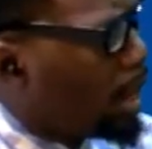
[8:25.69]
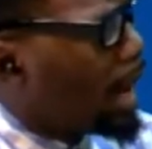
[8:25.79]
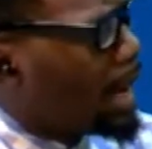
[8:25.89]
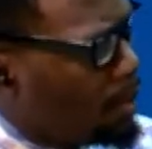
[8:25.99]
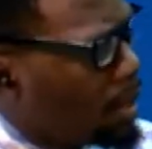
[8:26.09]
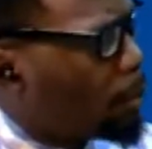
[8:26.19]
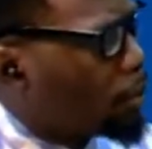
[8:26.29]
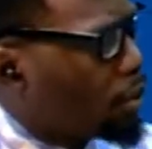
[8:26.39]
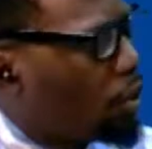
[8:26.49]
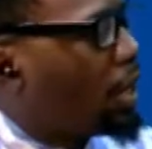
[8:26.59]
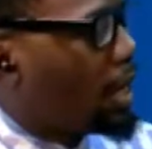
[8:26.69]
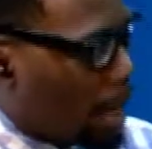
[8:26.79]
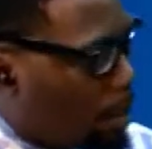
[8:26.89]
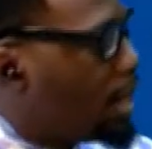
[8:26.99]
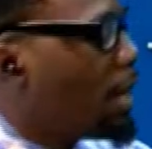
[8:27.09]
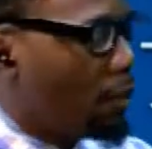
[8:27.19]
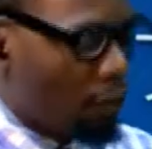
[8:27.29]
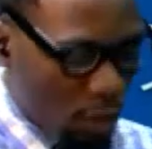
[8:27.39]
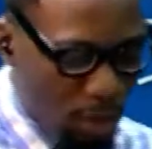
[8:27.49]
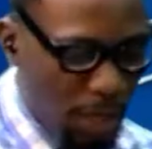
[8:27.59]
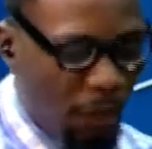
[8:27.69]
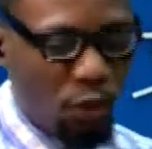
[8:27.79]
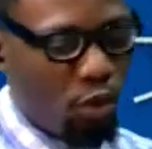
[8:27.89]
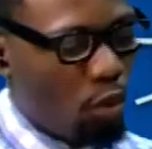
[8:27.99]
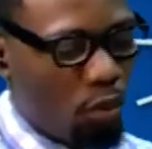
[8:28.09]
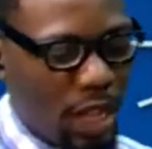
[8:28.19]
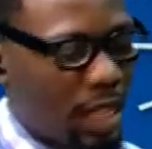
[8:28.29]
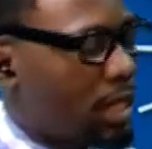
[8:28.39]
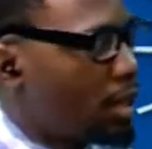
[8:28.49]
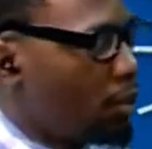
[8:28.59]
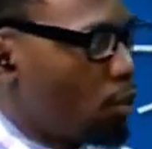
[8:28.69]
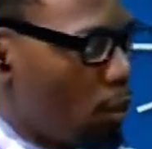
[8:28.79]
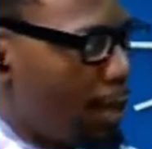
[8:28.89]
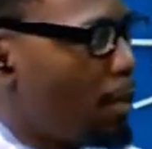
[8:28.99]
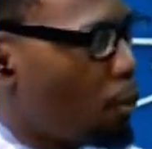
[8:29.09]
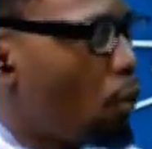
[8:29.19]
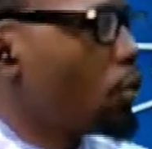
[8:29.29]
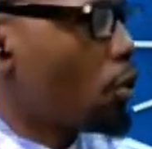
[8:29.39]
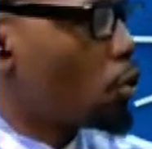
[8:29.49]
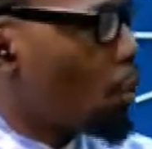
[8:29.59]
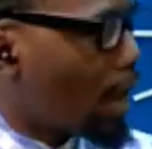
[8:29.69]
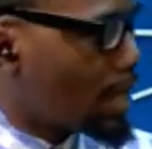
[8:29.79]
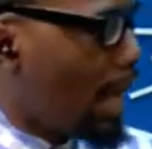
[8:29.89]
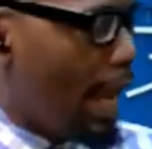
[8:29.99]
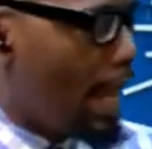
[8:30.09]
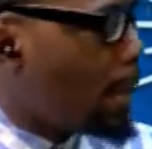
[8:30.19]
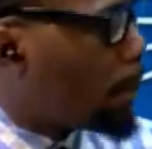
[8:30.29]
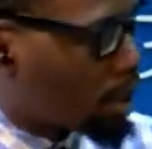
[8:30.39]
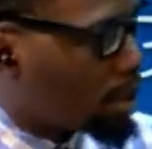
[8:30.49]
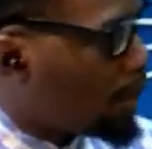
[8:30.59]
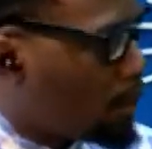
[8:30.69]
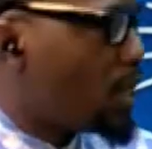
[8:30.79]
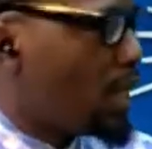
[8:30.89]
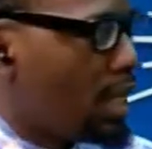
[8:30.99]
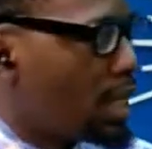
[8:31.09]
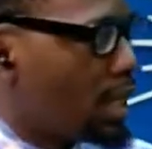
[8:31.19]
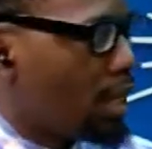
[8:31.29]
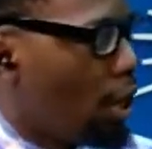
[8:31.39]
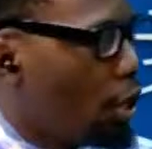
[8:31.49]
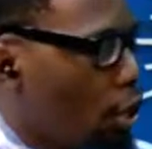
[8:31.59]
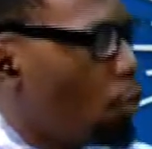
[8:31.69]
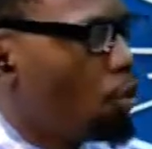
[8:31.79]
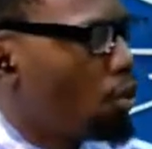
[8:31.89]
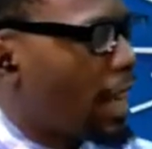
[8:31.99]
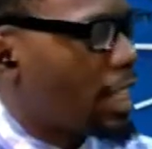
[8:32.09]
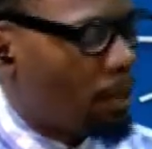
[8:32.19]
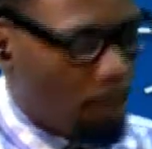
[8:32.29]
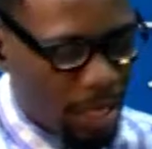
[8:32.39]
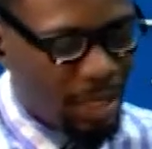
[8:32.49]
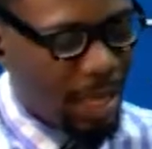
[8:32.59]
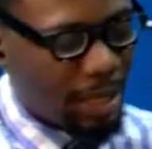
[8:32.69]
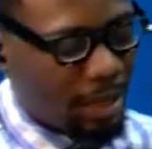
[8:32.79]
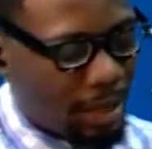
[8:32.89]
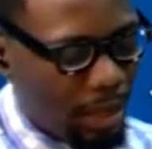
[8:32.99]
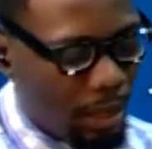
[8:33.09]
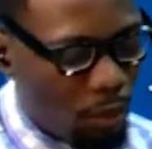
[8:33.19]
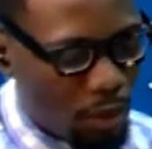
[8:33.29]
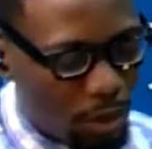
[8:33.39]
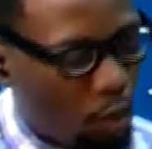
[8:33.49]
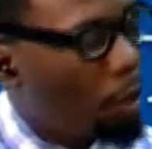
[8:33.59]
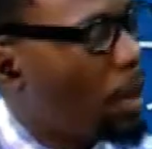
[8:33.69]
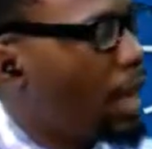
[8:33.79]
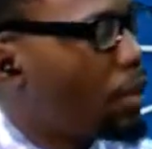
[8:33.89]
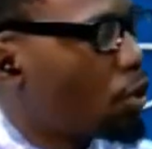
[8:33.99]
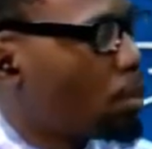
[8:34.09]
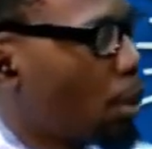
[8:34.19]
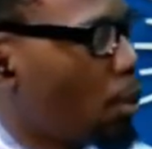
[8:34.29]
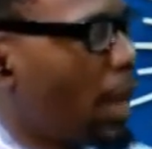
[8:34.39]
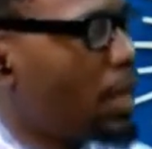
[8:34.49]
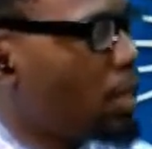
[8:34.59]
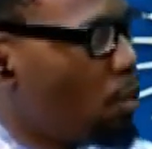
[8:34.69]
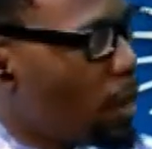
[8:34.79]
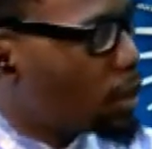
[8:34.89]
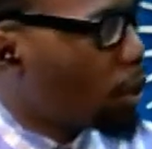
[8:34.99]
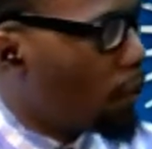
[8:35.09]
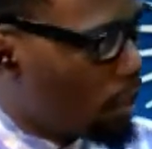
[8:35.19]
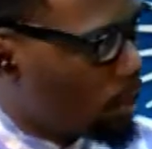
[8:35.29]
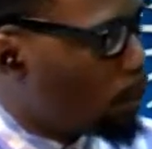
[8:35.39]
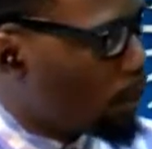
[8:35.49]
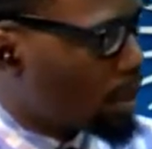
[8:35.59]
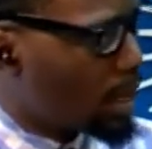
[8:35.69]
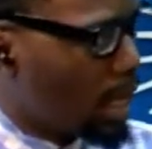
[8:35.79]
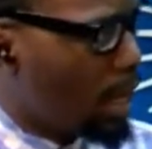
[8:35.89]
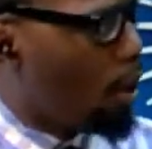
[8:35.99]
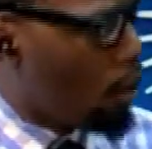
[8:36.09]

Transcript: And if they are prosecuted, I mean, if you do that maybe once or twice in a particular vicinity, you wouldn't expect that you come again tomorrow and you meet all of these boys there.